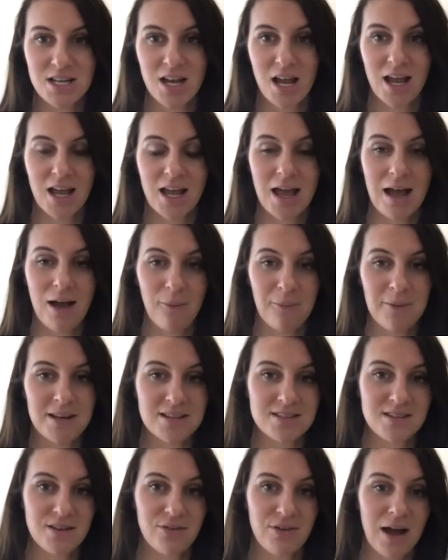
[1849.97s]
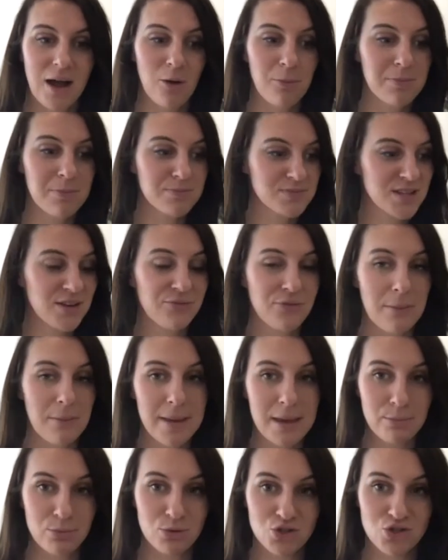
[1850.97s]
like how different
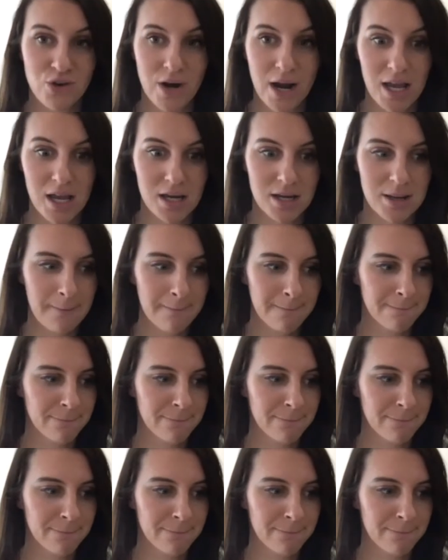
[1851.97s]
people train.